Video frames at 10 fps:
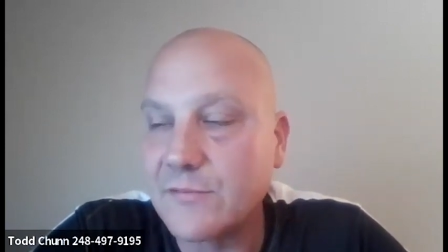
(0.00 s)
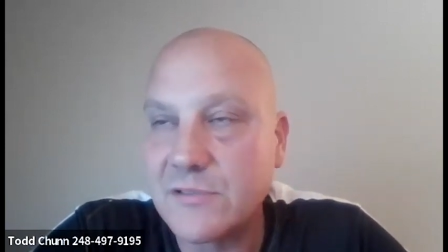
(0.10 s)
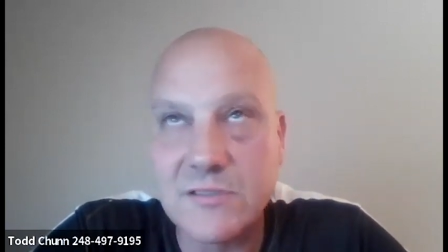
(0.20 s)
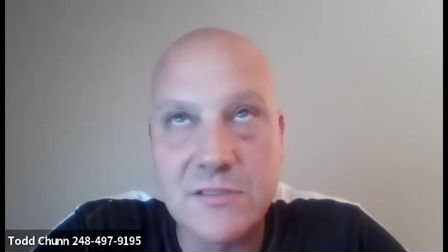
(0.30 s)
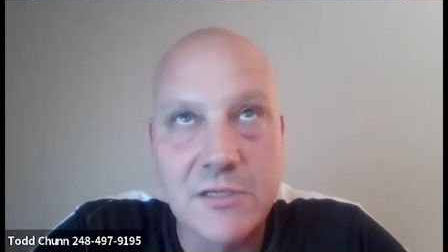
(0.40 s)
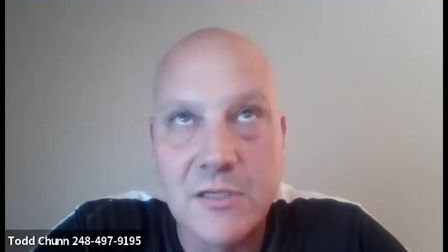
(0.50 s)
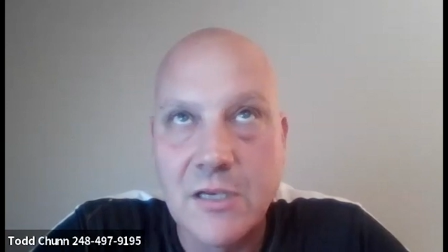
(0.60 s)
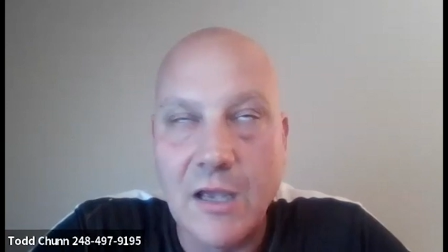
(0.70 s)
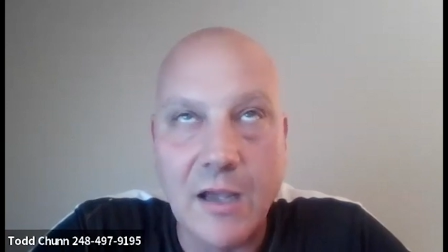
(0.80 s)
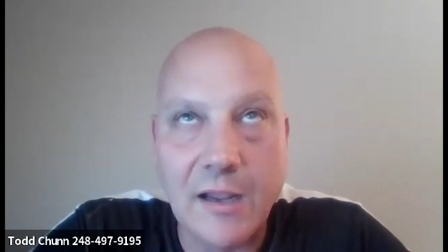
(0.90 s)
I just,
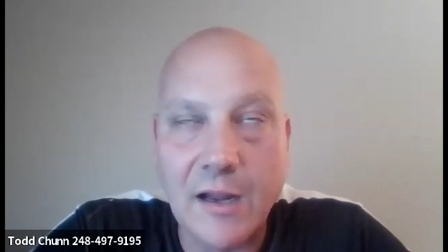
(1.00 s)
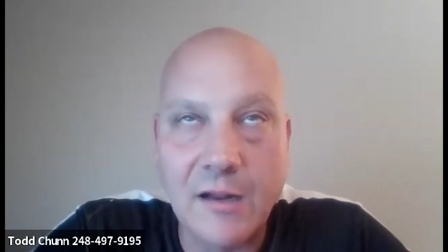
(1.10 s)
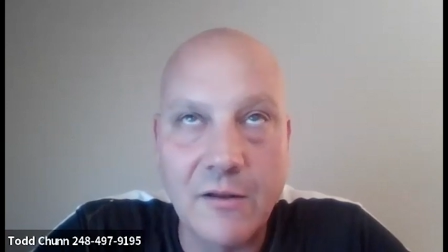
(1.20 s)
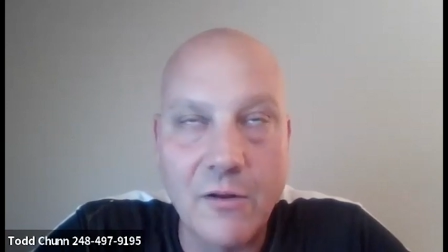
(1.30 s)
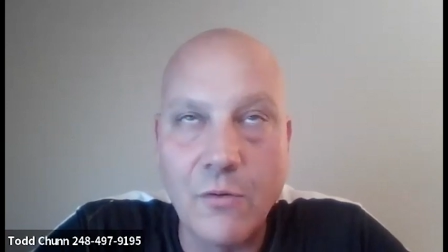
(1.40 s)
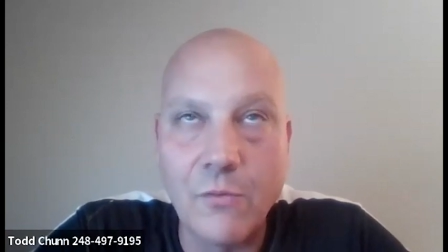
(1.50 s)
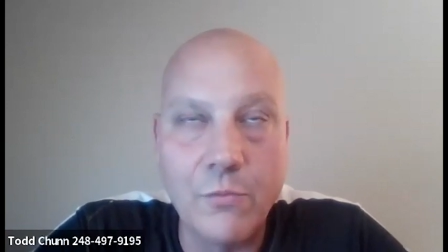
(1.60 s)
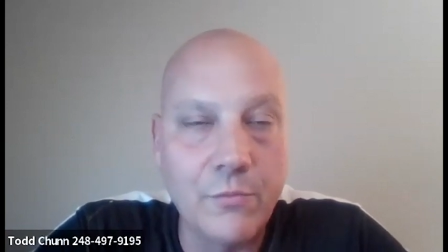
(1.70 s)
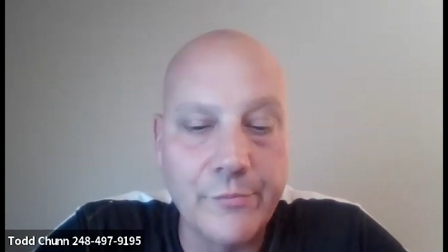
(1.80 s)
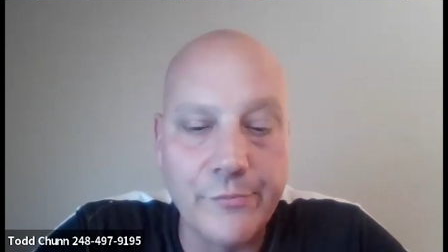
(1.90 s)
I kind of
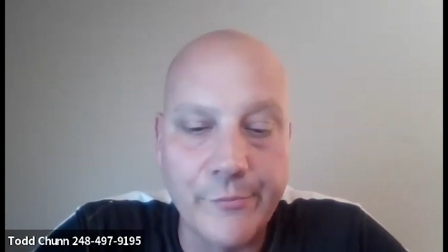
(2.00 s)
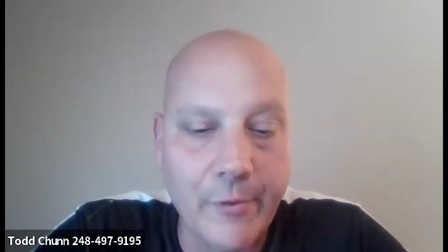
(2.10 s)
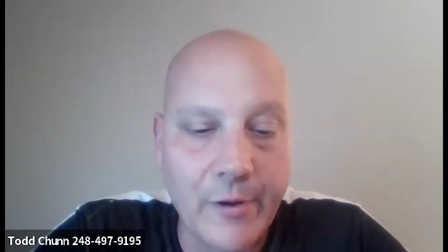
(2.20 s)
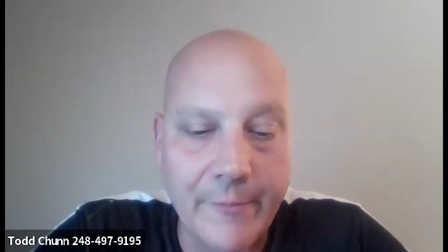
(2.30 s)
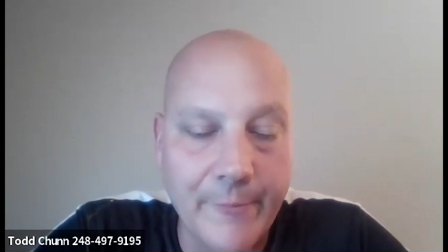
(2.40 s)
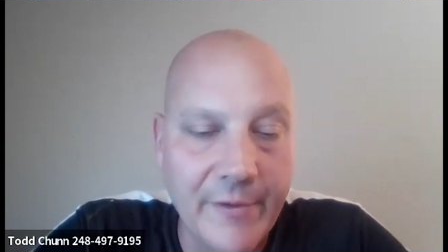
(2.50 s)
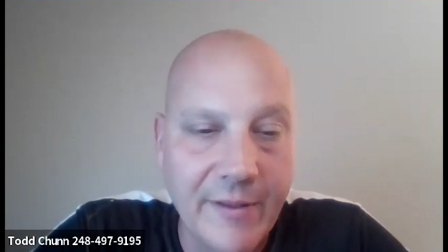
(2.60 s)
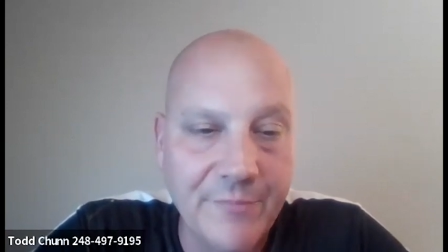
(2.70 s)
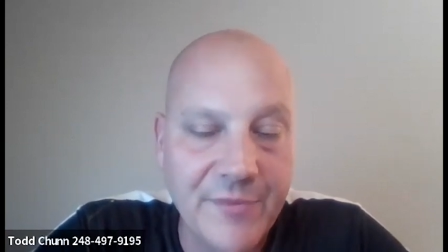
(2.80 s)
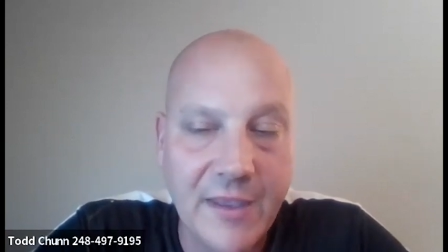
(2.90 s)
know what, what
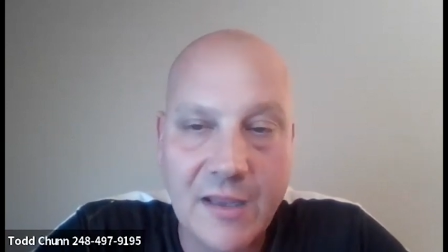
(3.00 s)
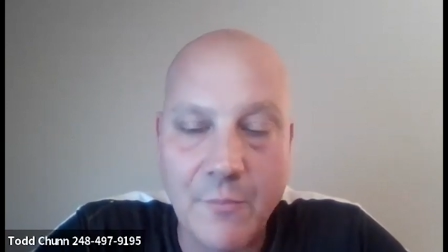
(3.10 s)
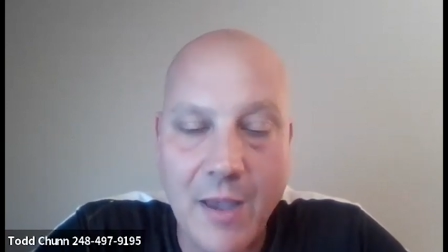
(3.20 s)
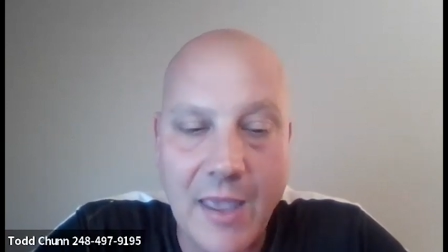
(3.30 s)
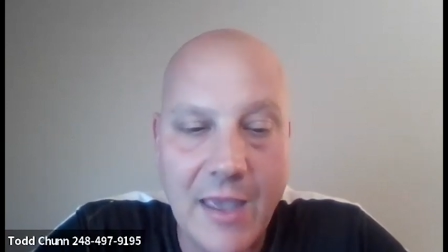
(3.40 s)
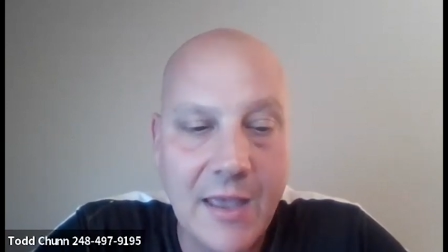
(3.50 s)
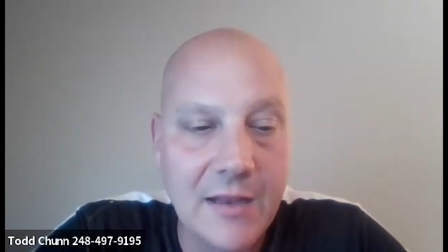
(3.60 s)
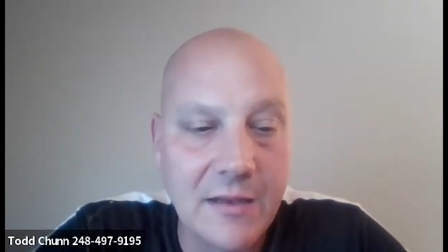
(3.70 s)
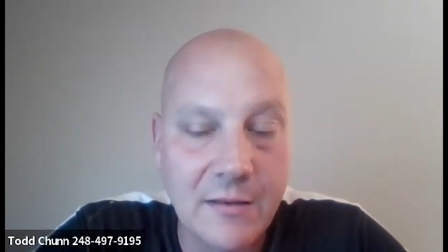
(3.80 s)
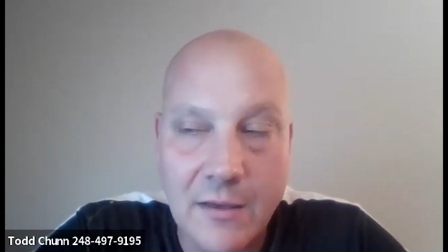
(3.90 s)
I'm thinking in my
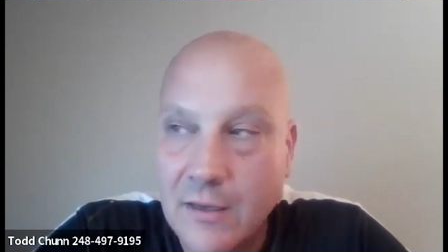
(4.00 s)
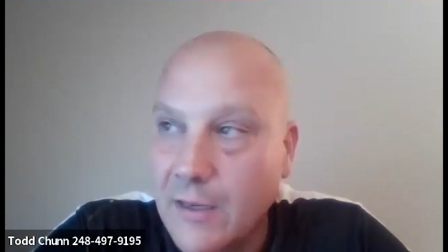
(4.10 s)
head, and